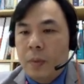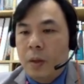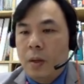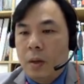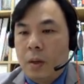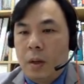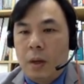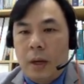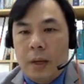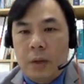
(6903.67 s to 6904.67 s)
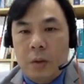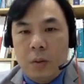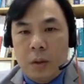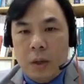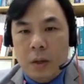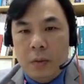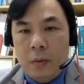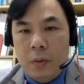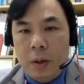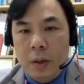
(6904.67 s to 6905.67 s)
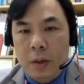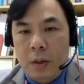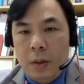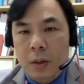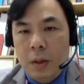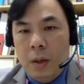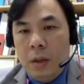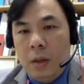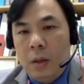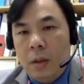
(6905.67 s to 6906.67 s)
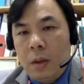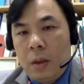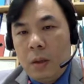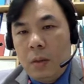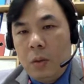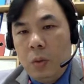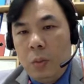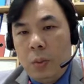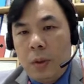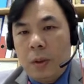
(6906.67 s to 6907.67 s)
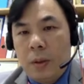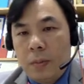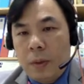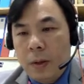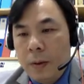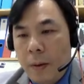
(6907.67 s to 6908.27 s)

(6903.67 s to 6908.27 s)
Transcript: Okay, x equal to negative 1, this is negative 2 point something.